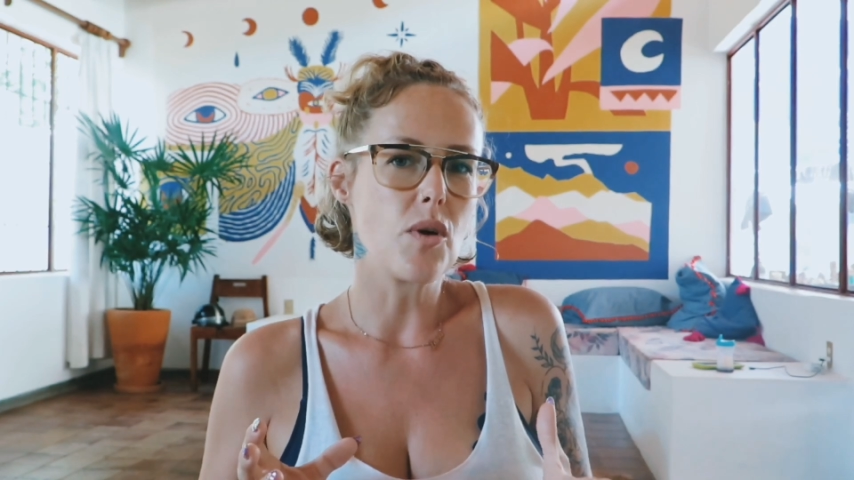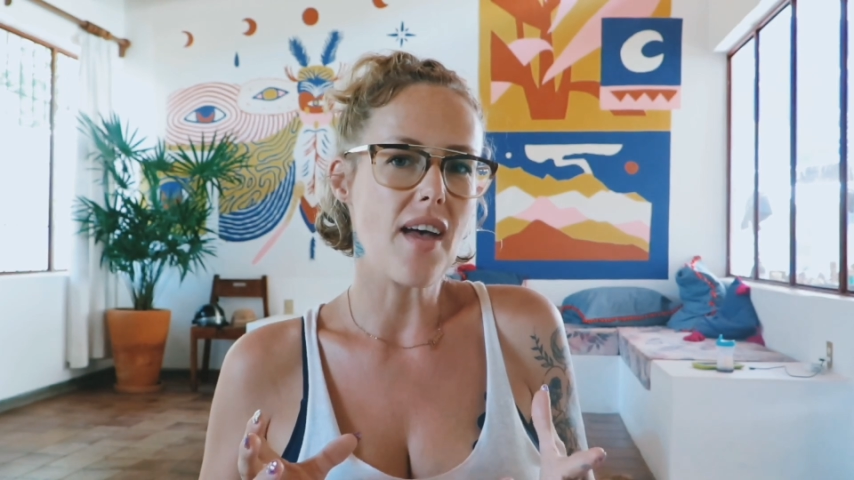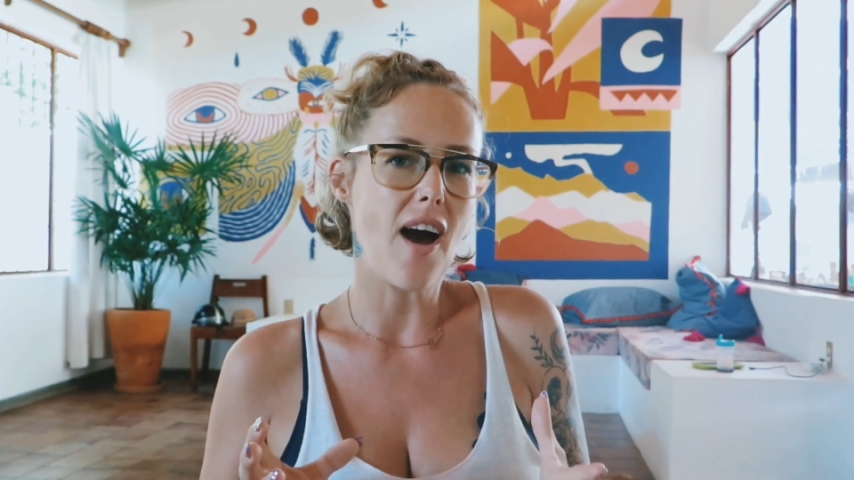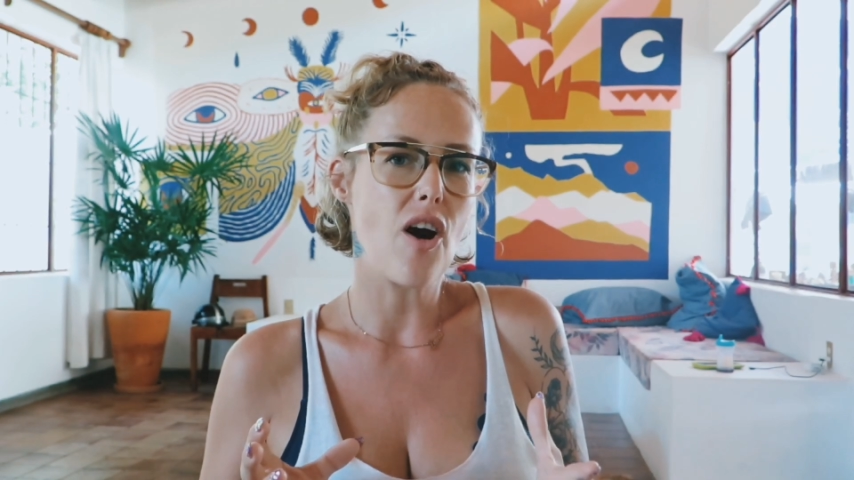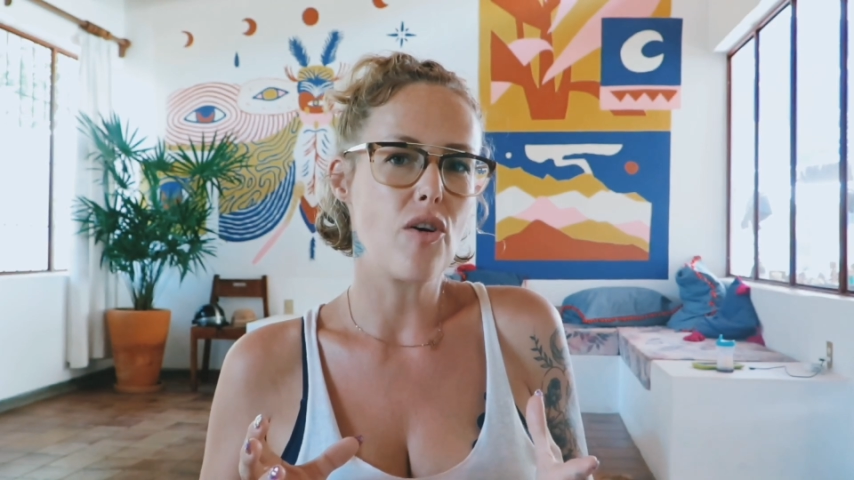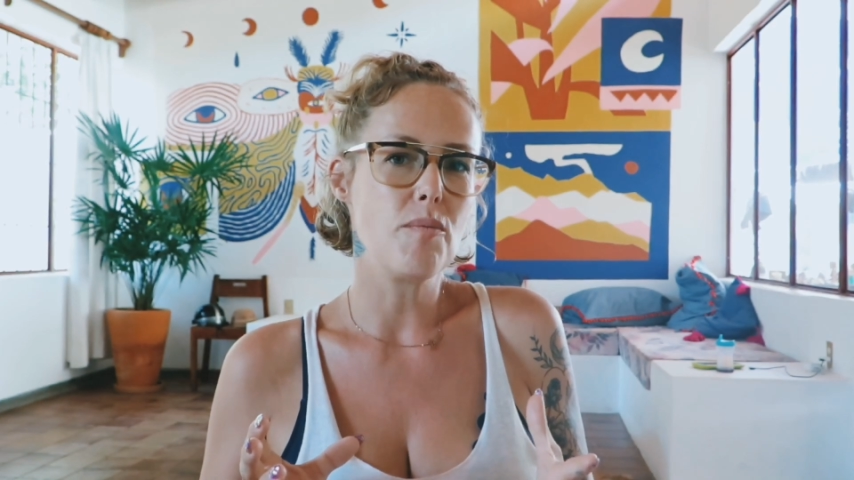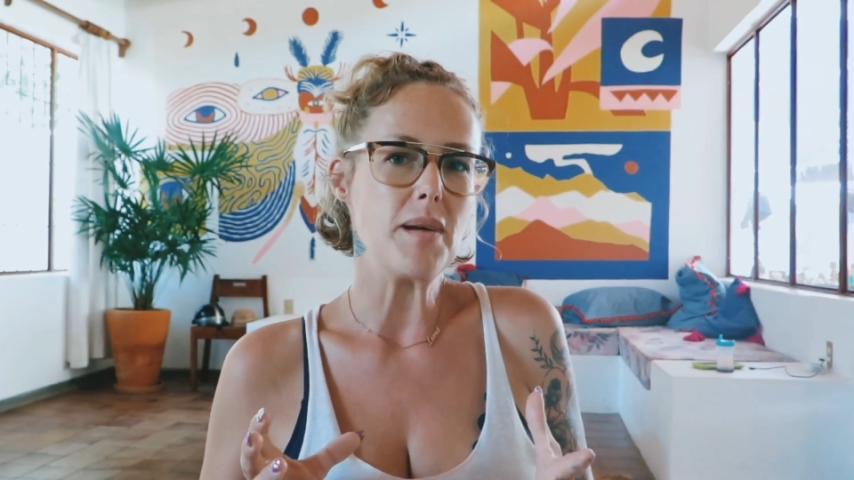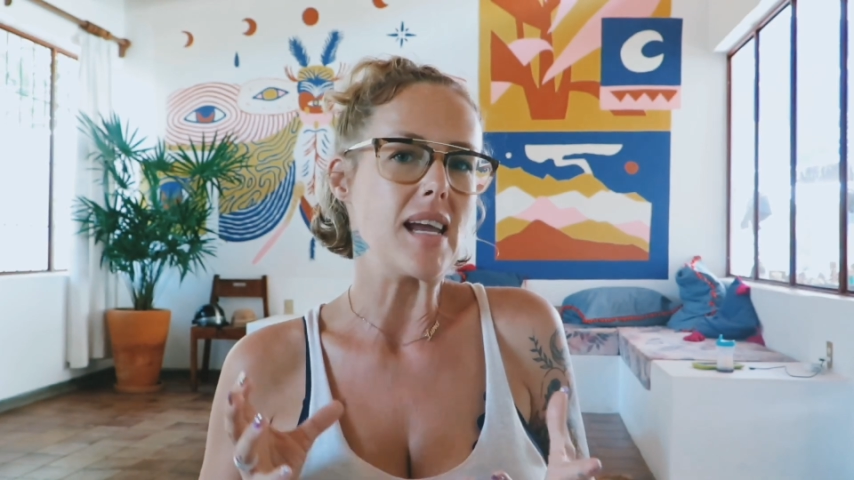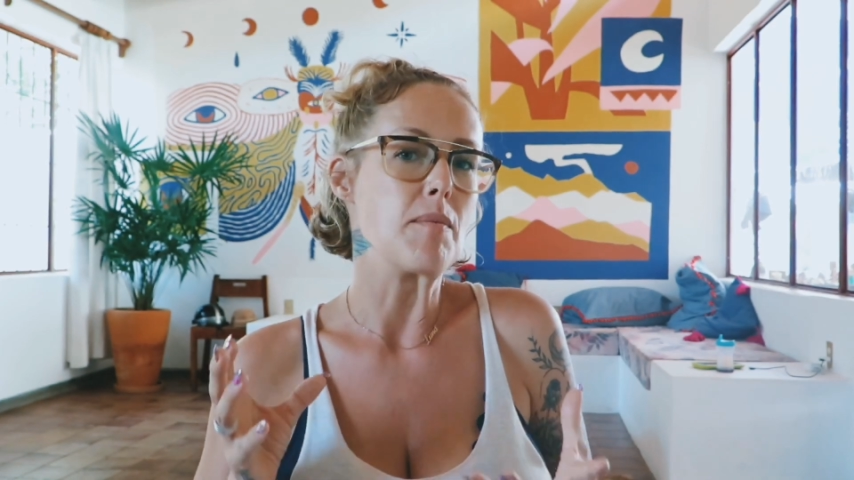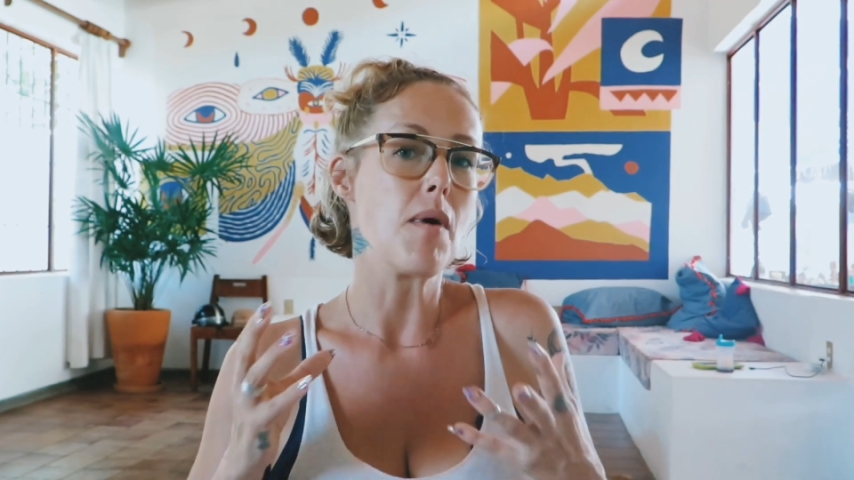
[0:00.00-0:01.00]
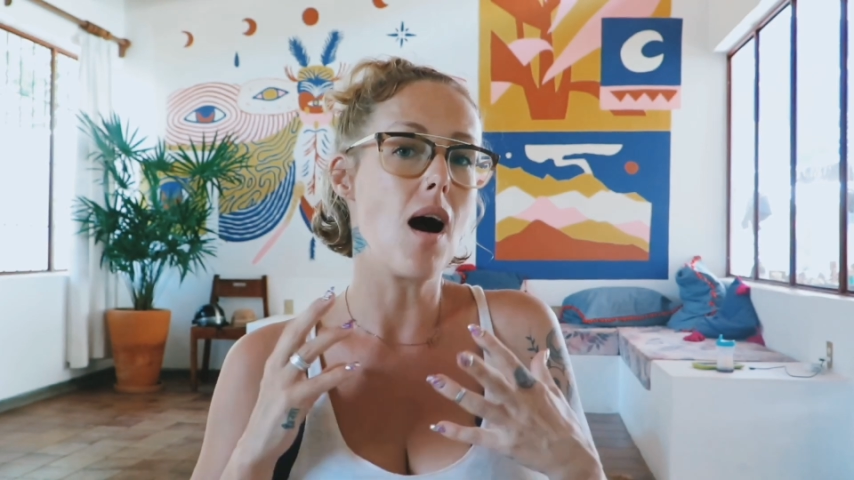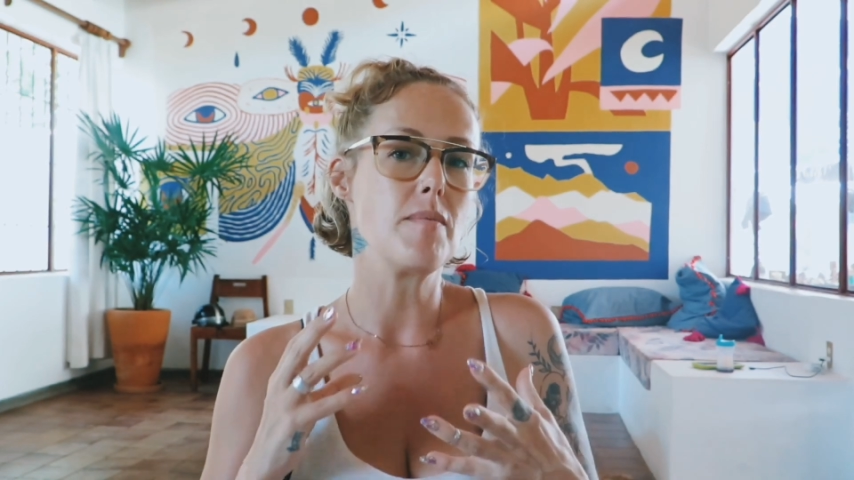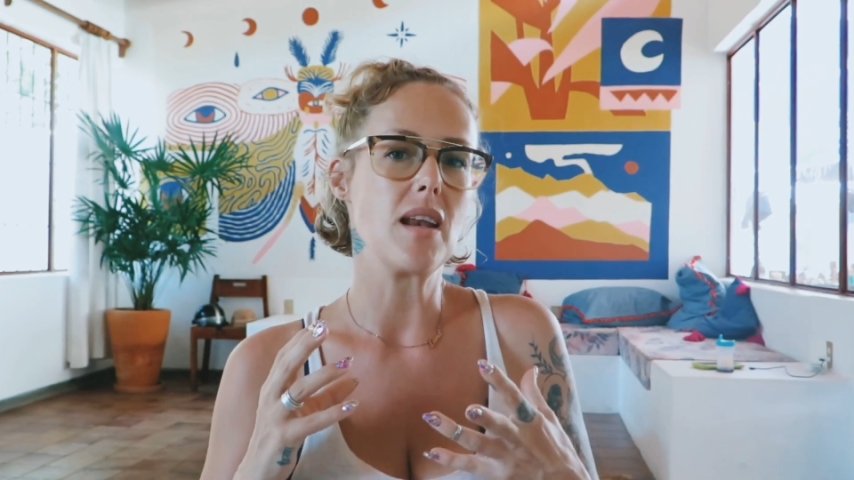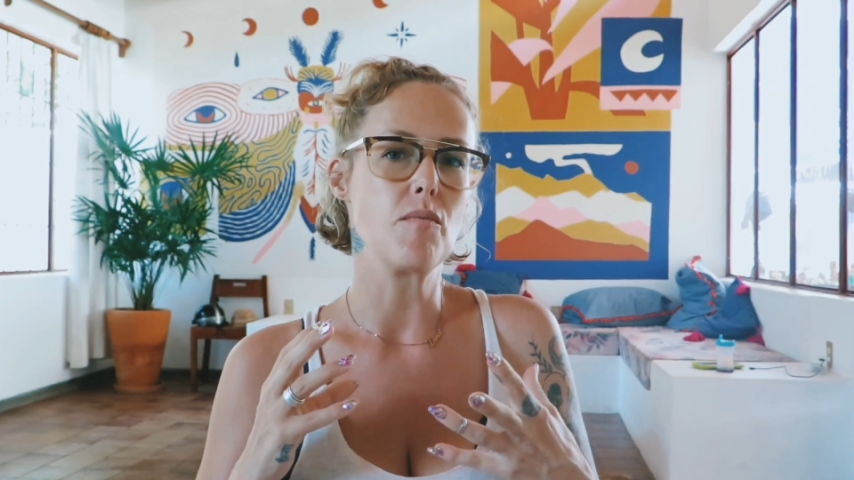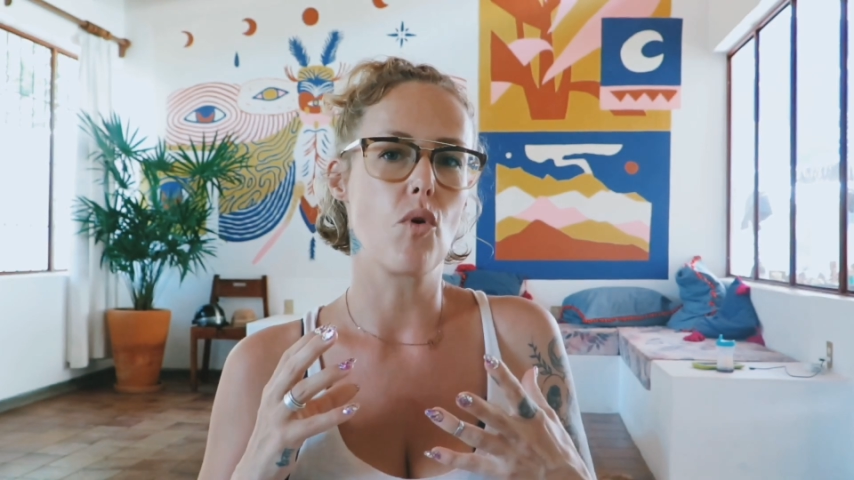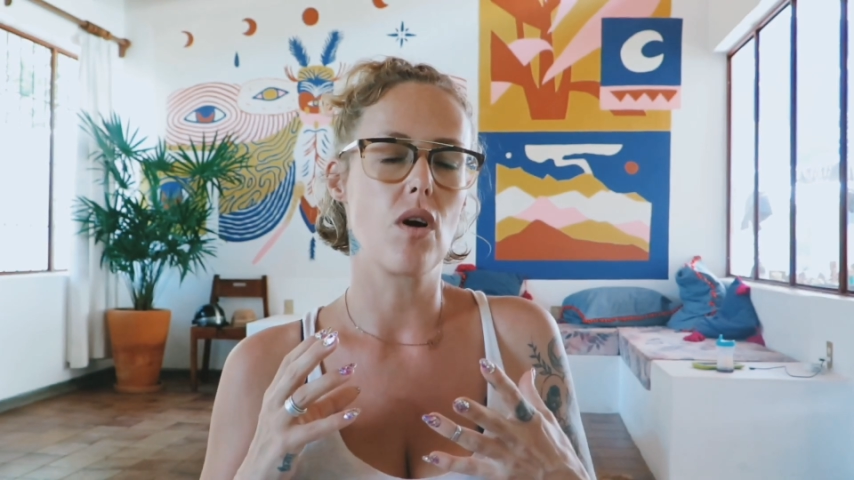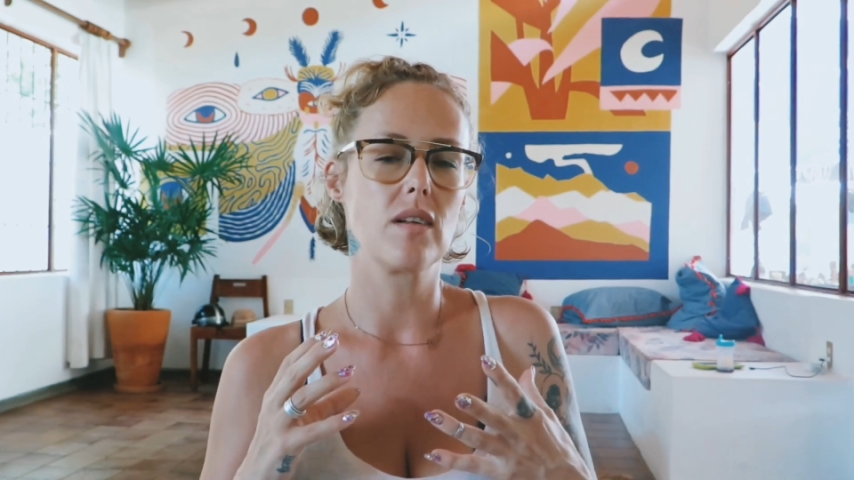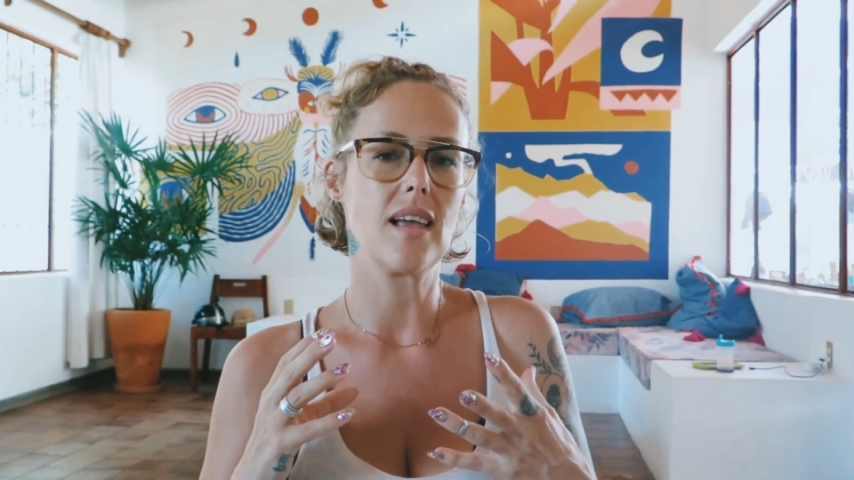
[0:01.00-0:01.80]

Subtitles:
without being a mom anymore.